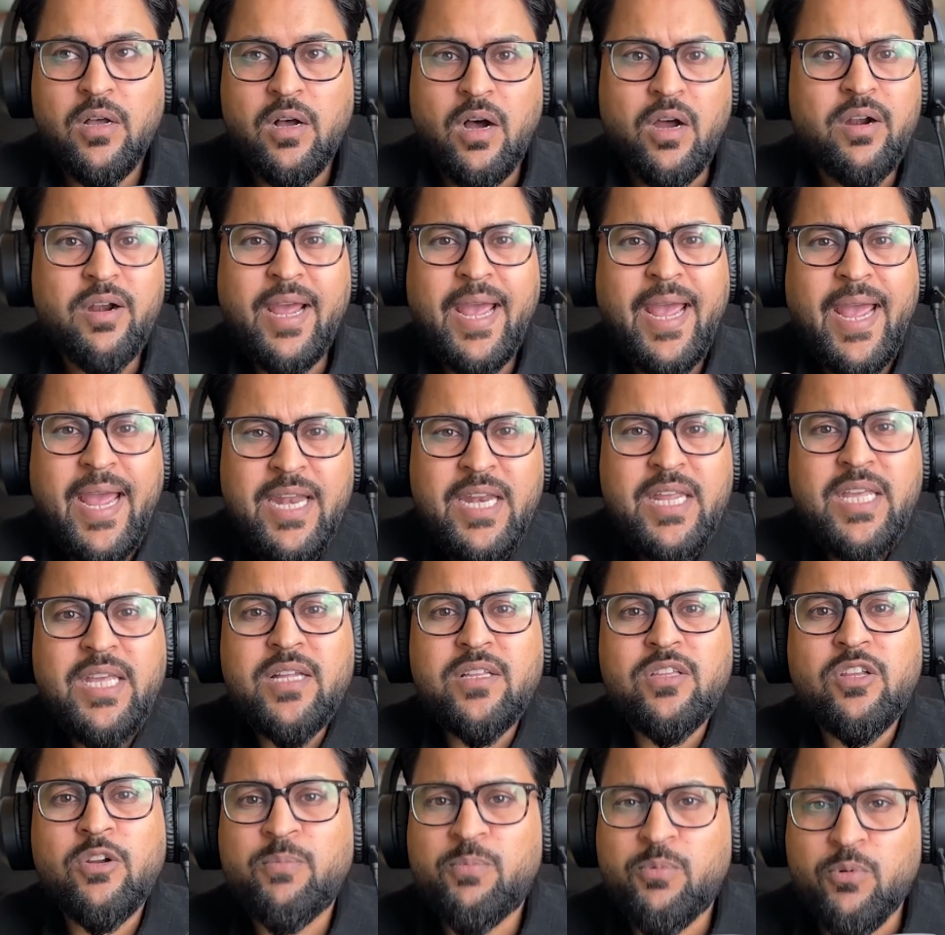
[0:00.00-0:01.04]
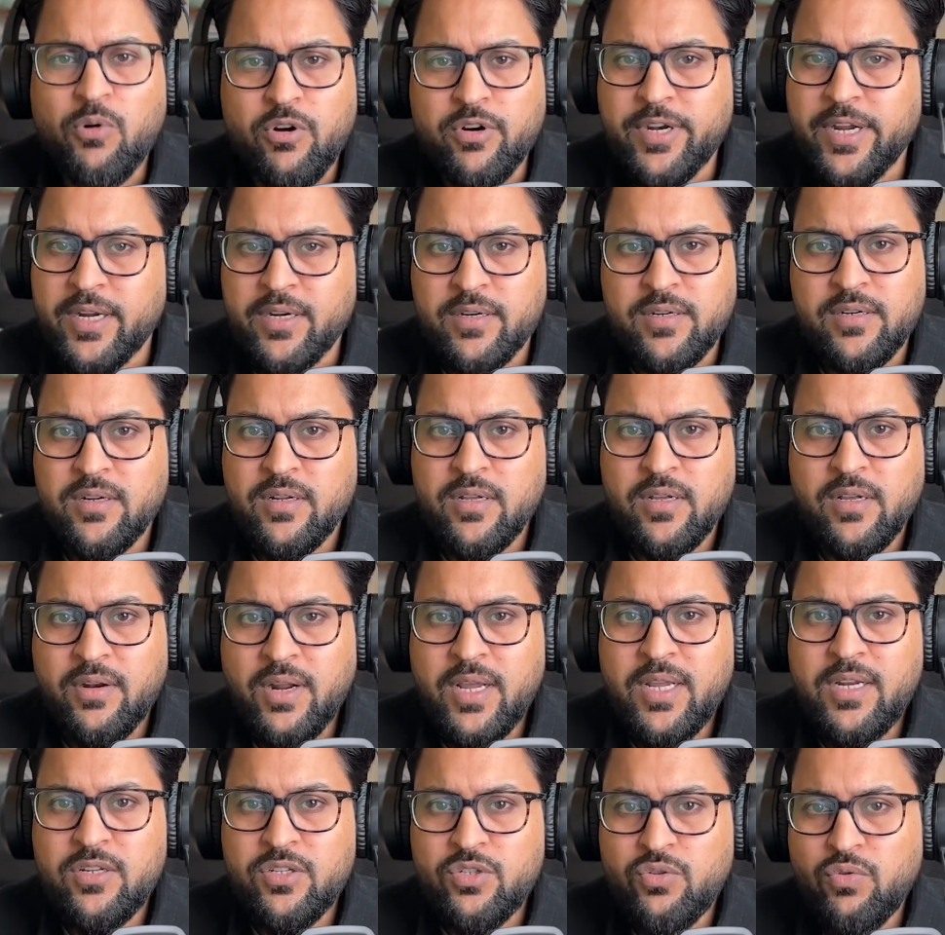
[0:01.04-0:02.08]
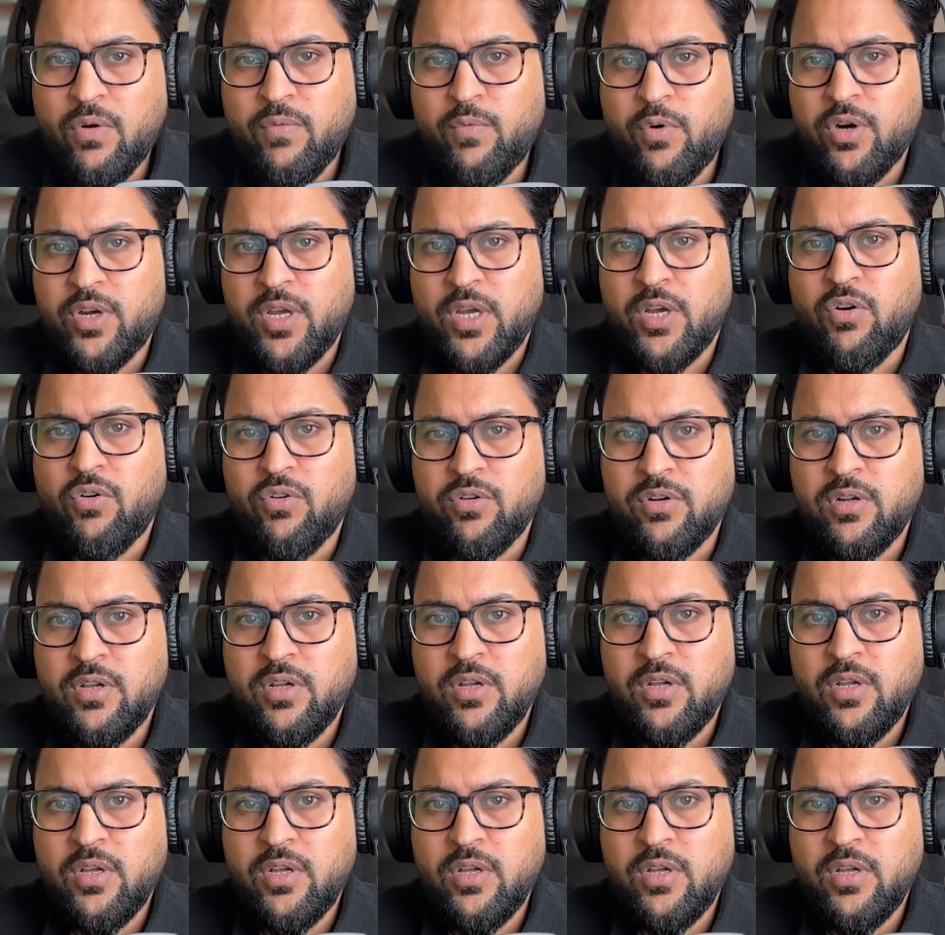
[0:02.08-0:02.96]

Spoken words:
or any other product, right, you are working on.